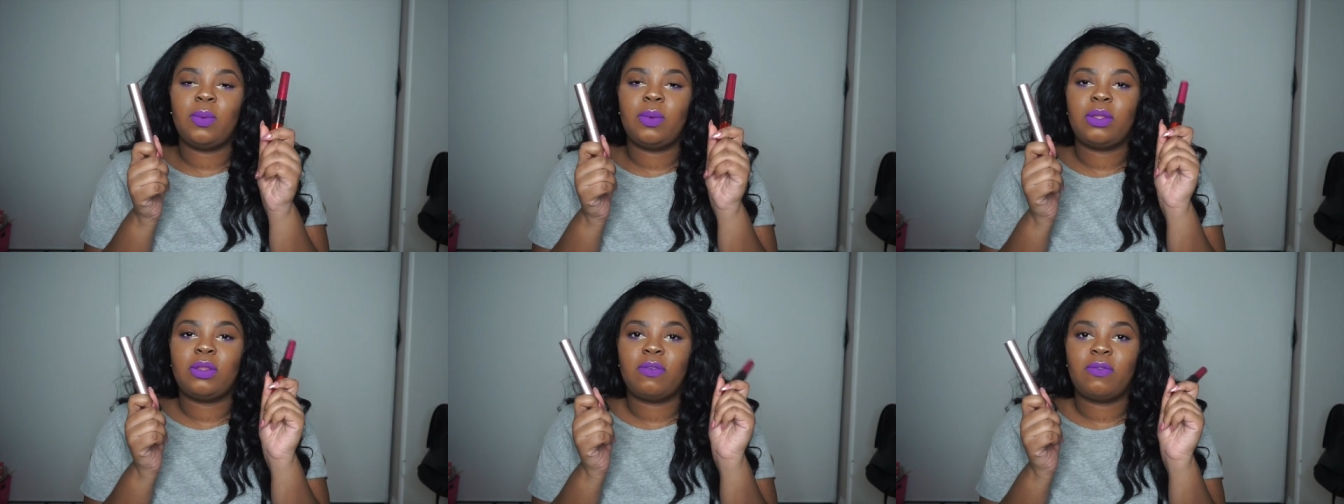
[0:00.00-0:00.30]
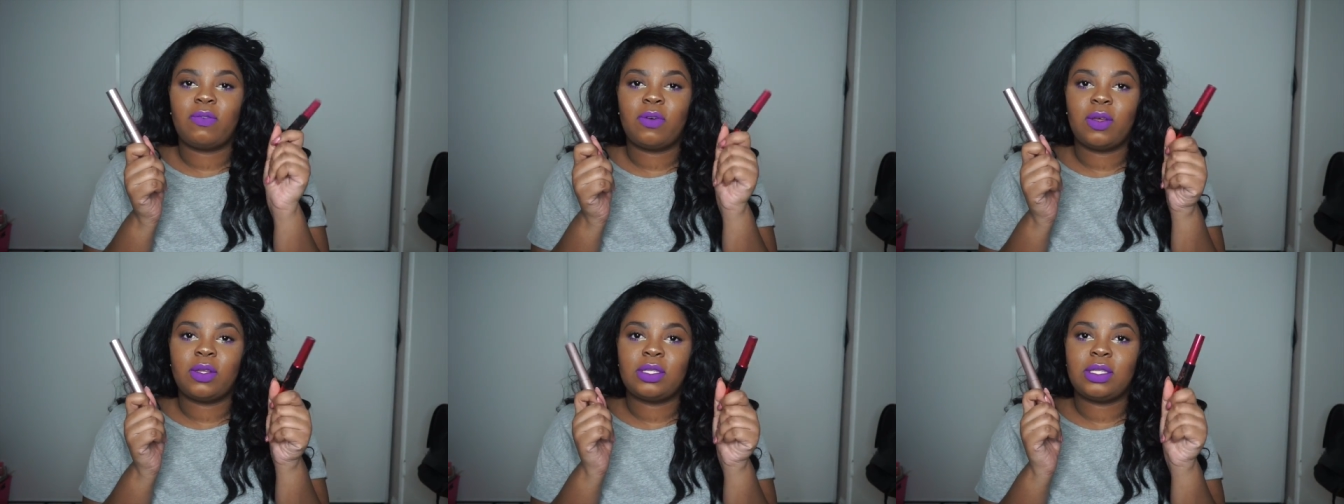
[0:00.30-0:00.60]
with the
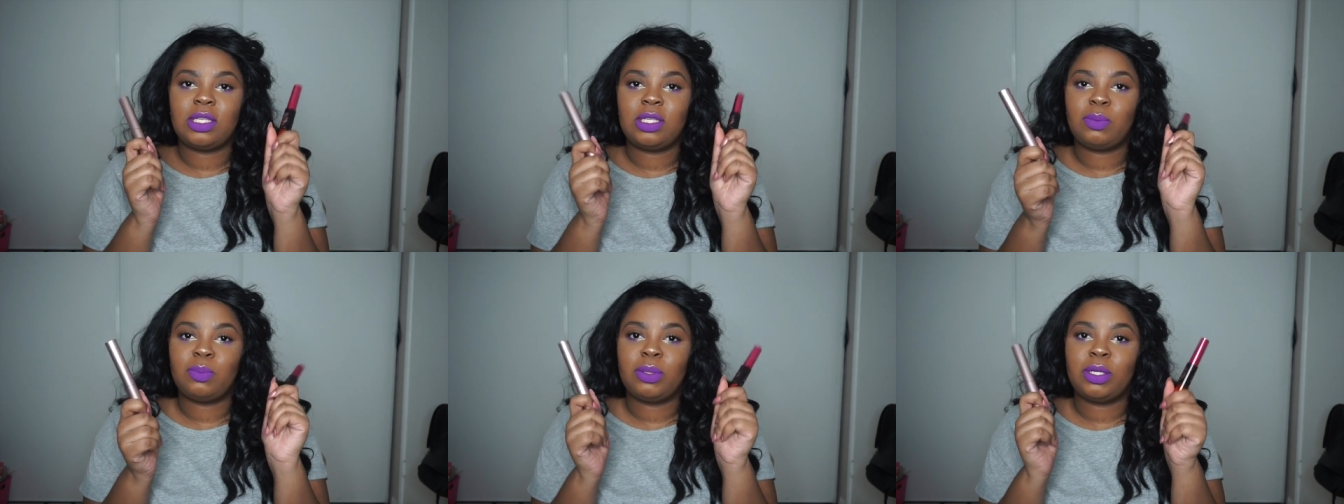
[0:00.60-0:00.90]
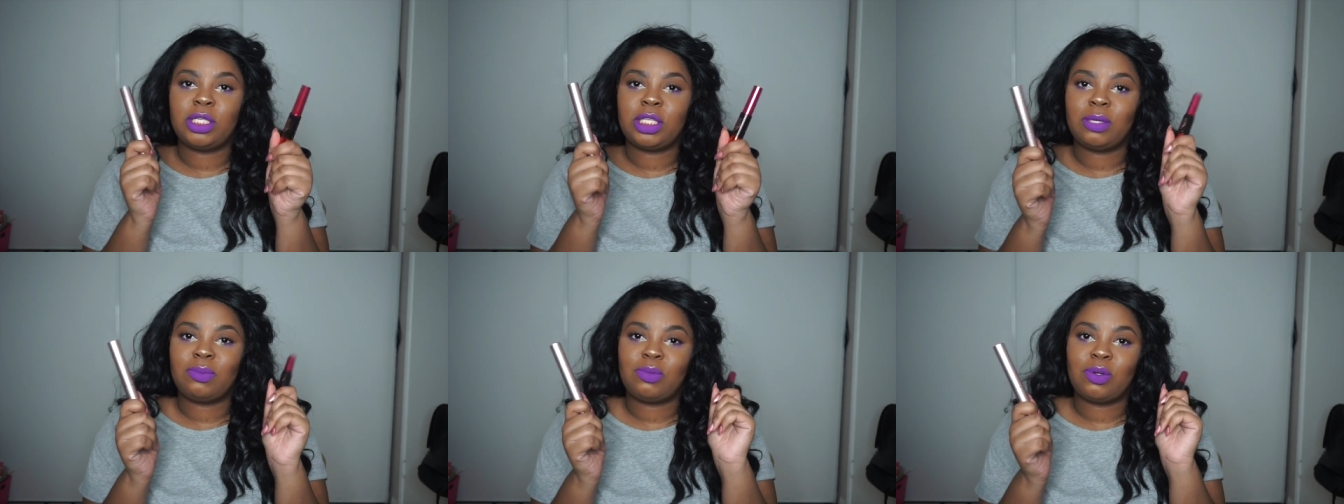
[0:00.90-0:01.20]
falsies
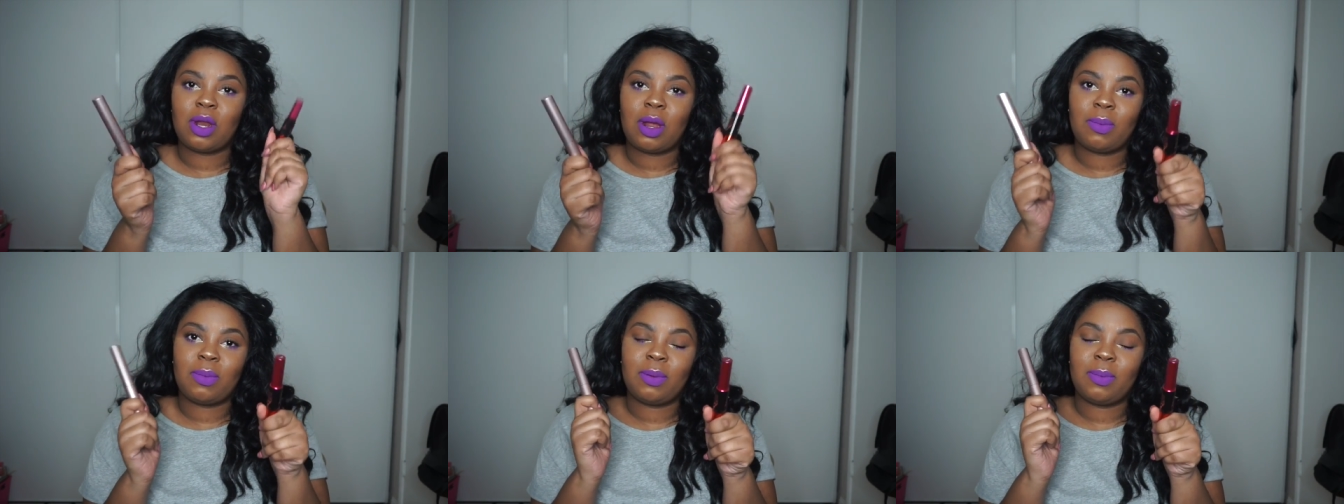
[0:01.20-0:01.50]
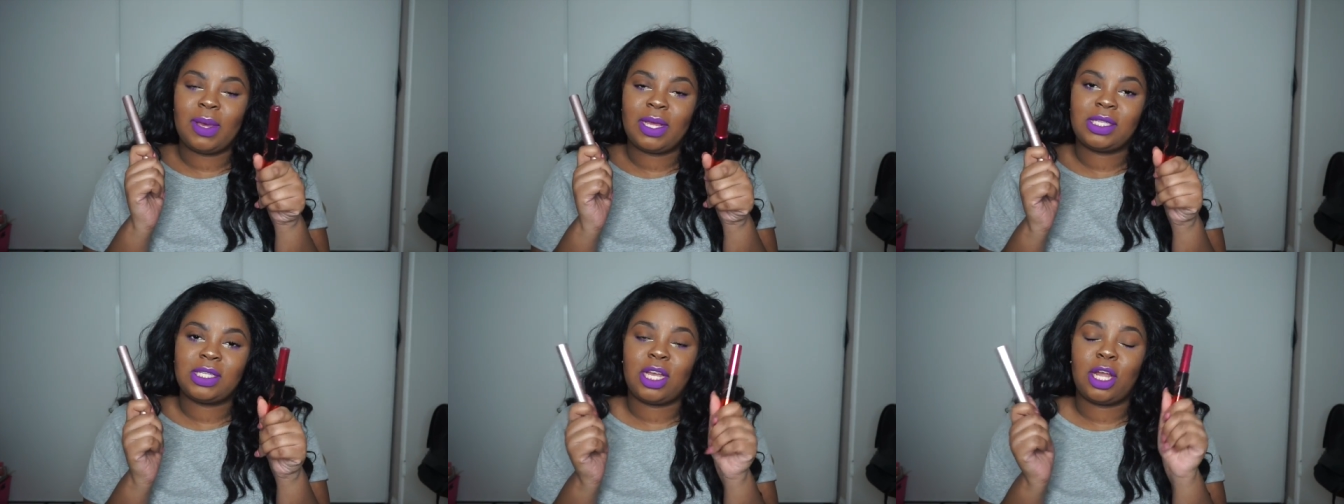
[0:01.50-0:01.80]
push up drama
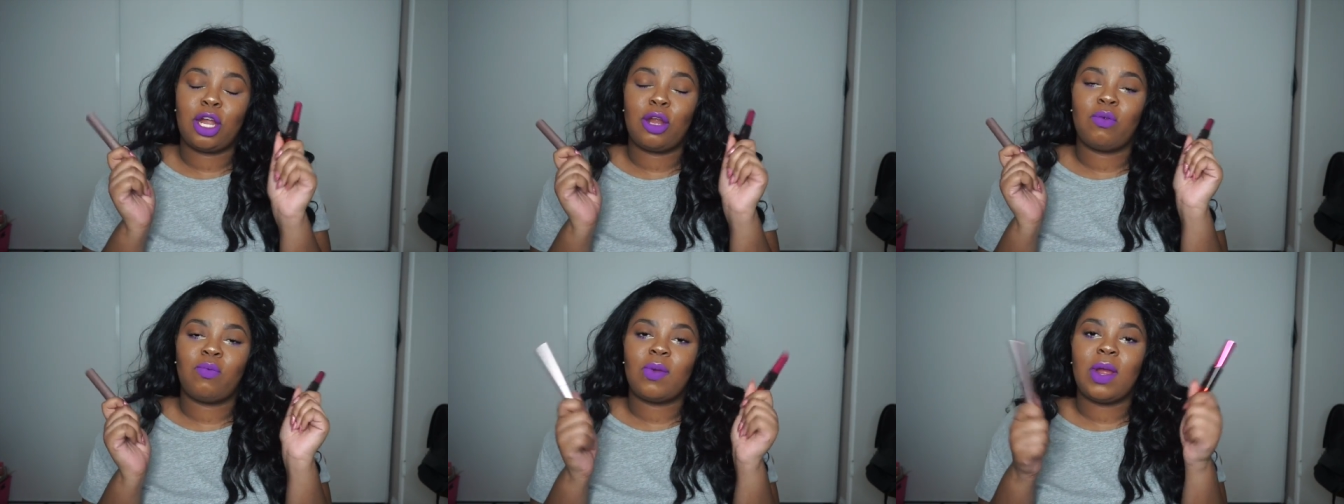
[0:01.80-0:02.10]
mascara